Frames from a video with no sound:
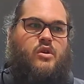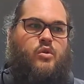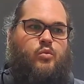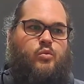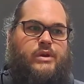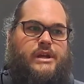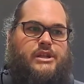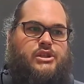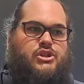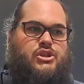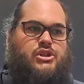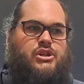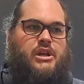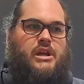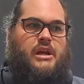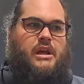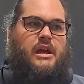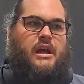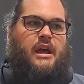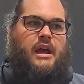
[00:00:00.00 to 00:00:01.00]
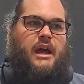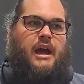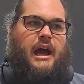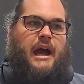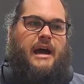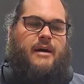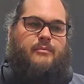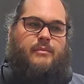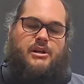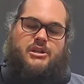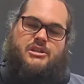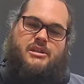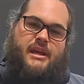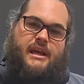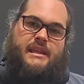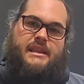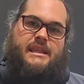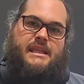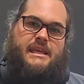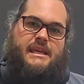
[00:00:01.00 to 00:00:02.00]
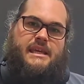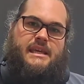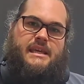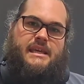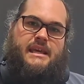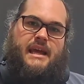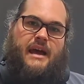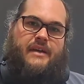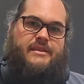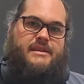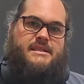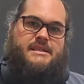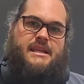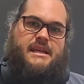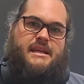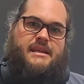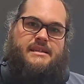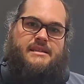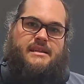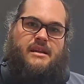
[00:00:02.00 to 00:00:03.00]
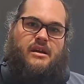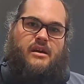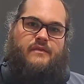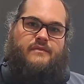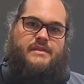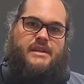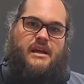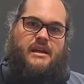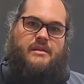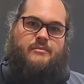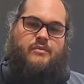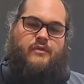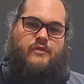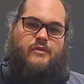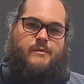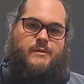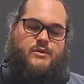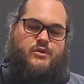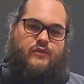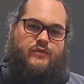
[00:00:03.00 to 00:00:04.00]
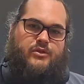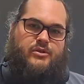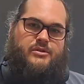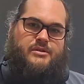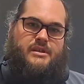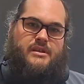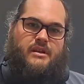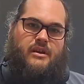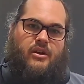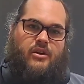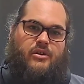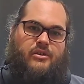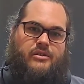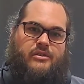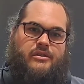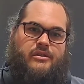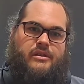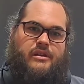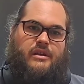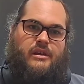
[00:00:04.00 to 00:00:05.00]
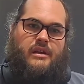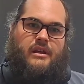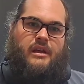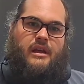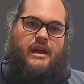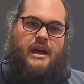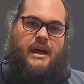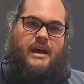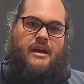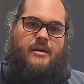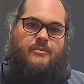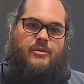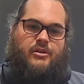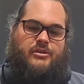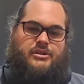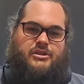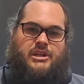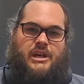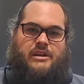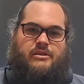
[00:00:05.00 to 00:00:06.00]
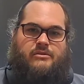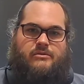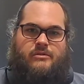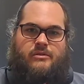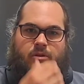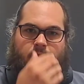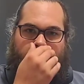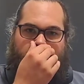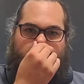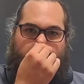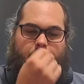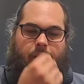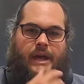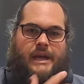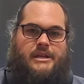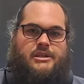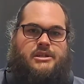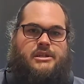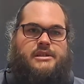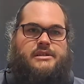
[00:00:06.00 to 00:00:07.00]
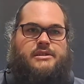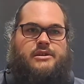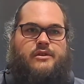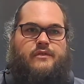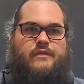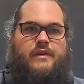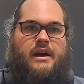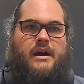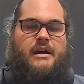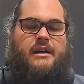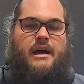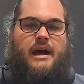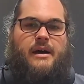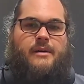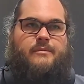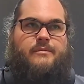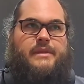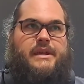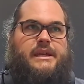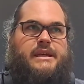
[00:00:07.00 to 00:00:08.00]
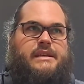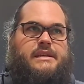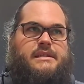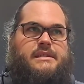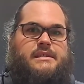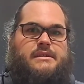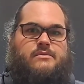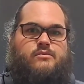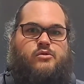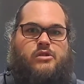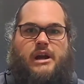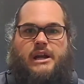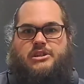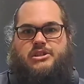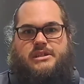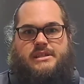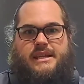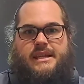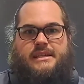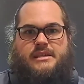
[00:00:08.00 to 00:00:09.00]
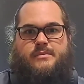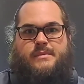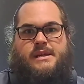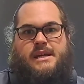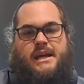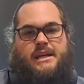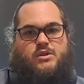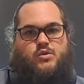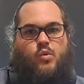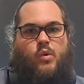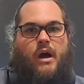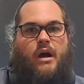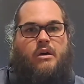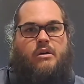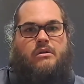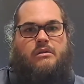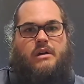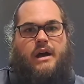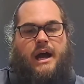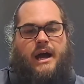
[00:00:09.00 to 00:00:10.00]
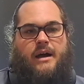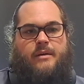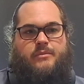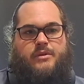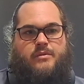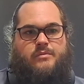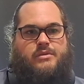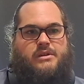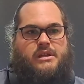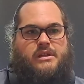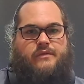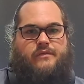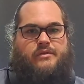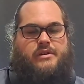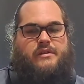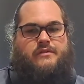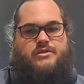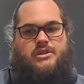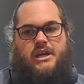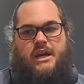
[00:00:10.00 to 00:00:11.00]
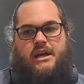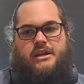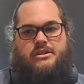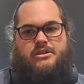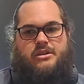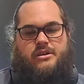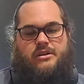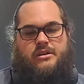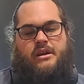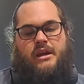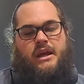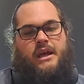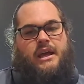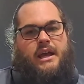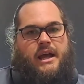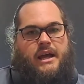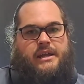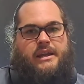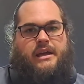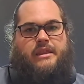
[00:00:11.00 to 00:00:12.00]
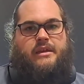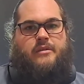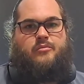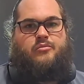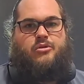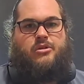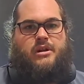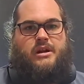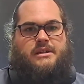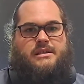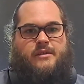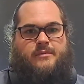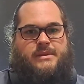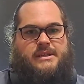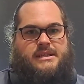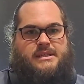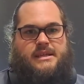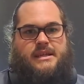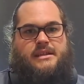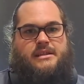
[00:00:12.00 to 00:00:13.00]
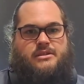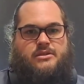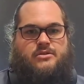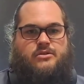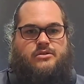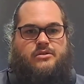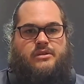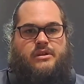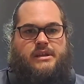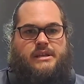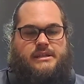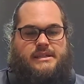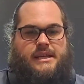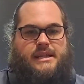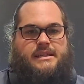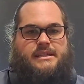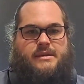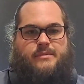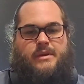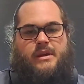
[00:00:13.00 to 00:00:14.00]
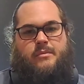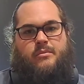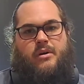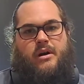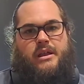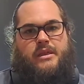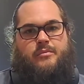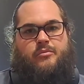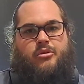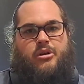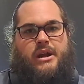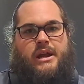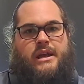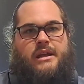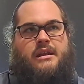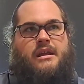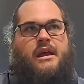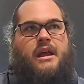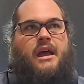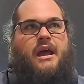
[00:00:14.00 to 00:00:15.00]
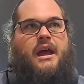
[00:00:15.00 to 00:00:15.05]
which, much like the other sneakers that I've done performance reviews on the channel or on the page here so far, these were actually sent to me as well, completely free of charge. So another product I've been seeded to me by the brand.